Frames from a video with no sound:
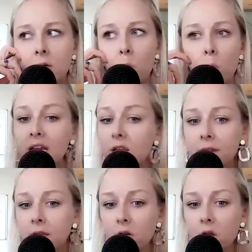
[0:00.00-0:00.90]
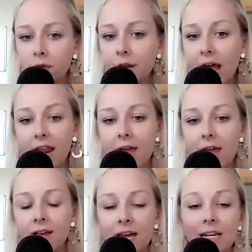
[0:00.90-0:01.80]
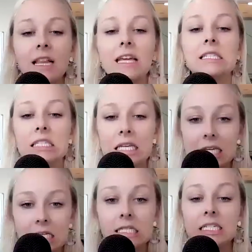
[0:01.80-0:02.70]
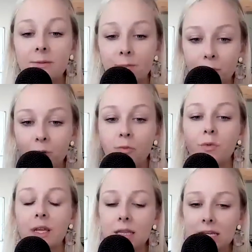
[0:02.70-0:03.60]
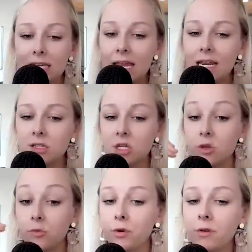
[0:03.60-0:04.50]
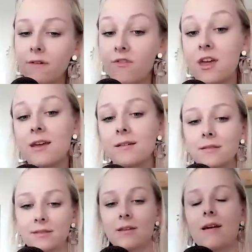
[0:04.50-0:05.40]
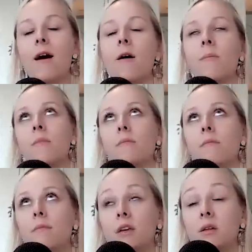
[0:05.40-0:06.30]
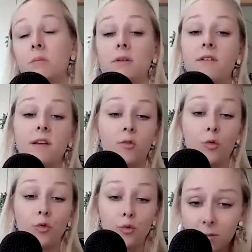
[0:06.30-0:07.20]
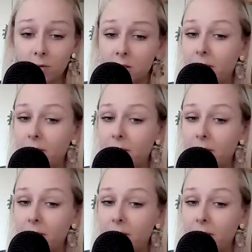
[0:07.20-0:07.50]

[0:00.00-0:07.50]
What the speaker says: Why do you think you're not good at it? Kind of like digging deeper and really getting to the root of things can be incredibly